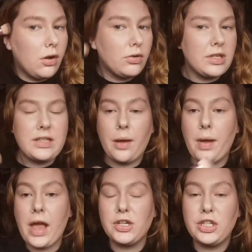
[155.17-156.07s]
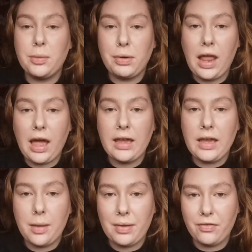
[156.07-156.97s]
Notice how I actually apply
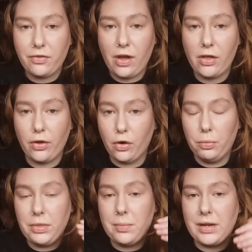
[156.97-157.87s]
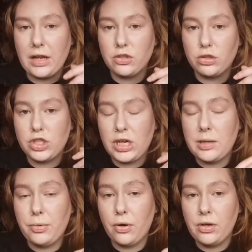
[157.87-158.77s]
it a bit further up than my natural
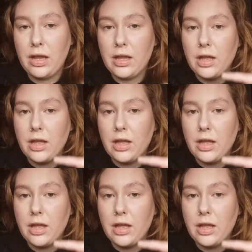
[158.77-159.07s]
cheekbone,